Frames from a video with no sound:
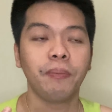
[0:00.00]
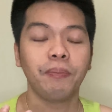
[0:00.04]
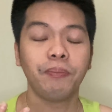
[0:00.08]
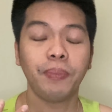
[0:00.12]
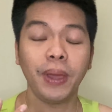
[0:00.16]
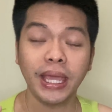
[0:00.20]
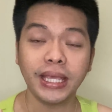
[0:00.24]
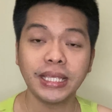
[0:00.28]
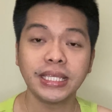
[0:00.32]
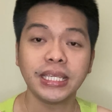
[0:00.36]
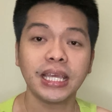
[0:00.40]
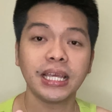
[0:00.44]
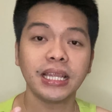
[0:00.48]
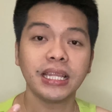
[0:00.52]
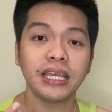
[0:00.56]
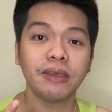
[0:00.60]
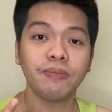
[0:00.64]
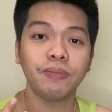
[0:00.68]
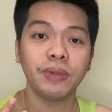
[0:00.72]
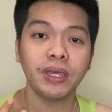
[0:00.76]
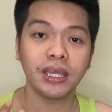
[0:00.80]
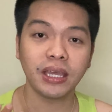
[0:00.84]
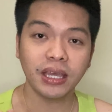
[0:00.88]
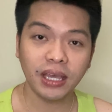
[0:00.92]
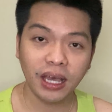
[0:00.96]
basically
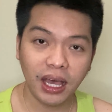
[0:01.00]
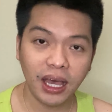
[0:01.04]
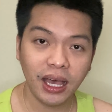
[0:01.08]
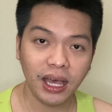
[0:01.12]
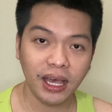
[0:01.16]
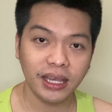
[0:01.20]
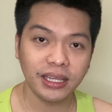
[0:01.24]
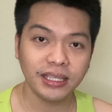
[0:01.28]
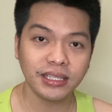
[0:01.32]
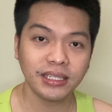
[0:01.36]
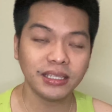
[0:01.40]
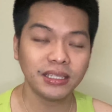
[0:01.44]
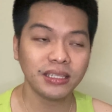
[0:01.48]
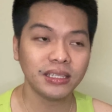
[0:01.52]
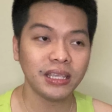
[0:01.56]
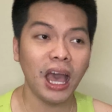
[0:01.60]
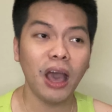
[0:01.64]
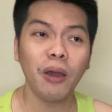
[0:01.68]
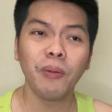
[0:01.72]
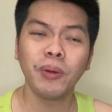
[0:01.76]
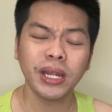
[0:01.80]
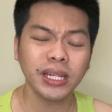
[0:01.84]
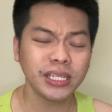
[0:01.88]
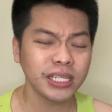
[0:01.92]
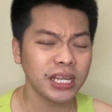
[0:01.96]
because, how
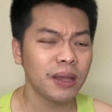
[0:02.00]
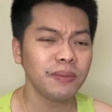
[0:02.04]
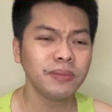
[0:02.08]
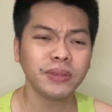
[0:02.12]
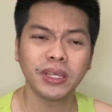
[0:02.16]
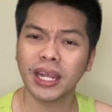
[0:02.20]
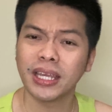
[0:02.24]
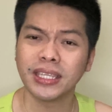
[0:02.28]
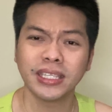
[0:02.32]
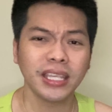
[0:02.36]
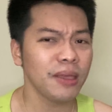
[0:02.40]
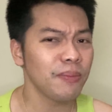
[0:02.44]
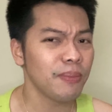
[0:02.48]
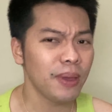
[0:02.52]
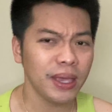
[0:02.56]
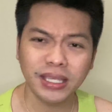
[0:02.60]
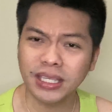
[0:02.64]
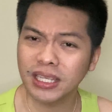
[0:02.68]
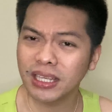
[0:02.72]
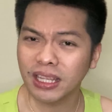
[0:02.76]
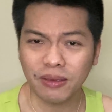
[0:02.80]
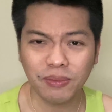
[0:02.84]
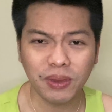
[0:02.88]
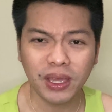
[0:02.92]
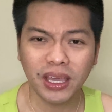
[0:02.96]
many times did I say
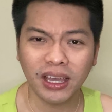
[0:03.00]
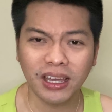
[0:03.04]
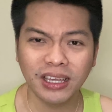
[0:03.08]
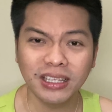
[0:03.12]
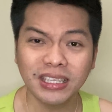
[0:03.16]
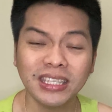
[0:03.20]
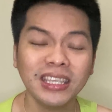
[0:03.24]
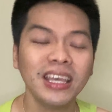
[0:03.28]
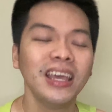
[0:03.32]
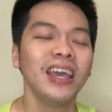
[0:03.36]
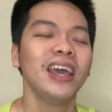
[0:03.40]
basically because?